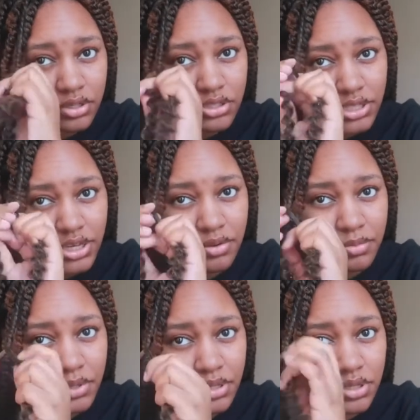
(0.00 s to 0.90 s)

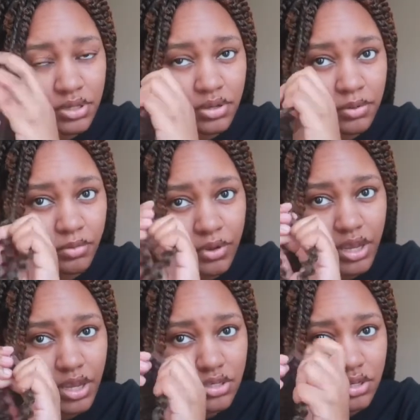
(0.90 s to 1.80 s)
down,
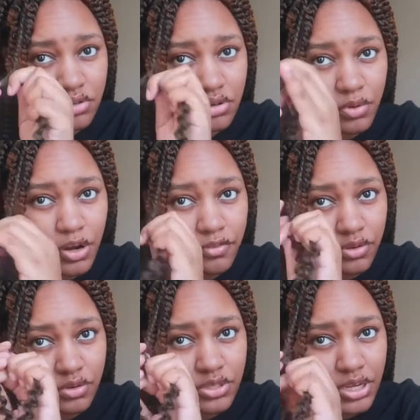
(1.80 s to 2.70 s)
edge control, whatever
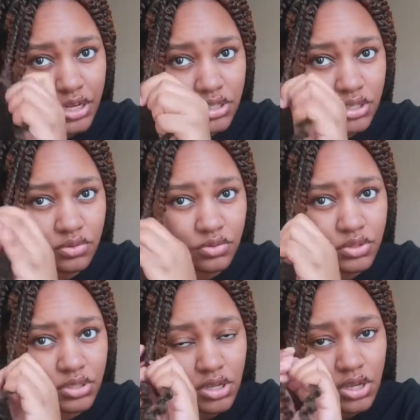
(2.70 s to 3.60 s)
you decide to
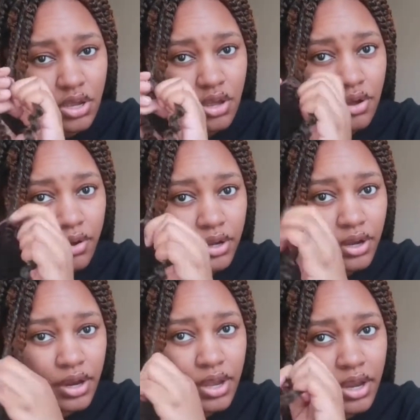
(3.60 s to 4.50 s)
use on
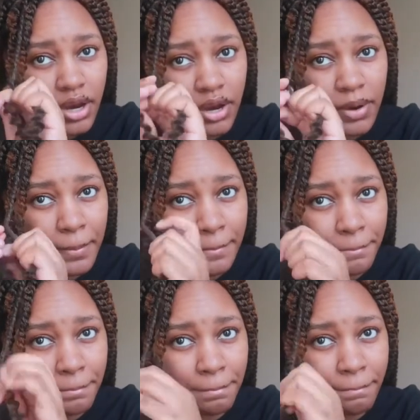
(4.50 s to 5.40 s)
your hair,
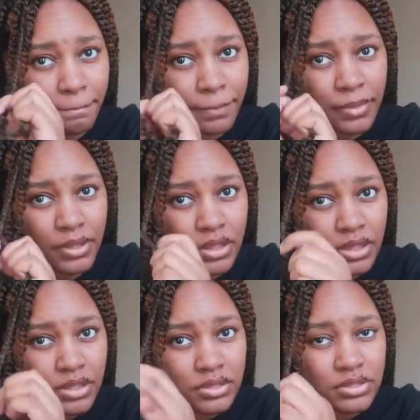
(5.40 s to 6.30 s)

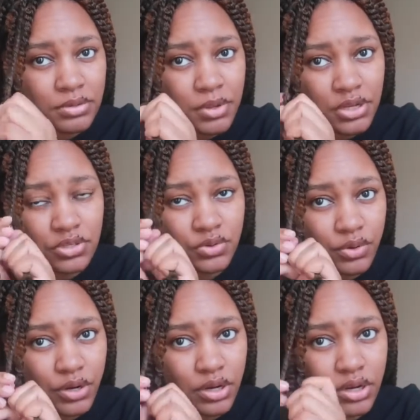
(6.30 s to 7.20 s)
to make
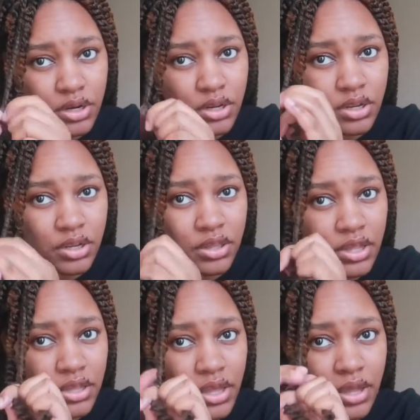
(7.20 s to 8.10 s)
sure
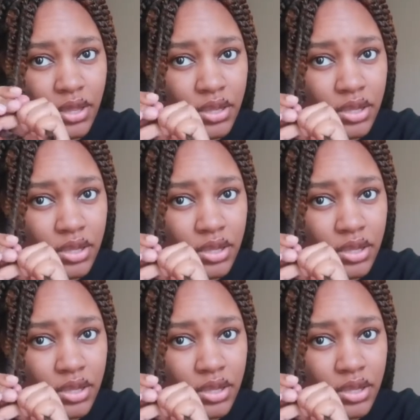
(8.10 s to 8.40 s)
that that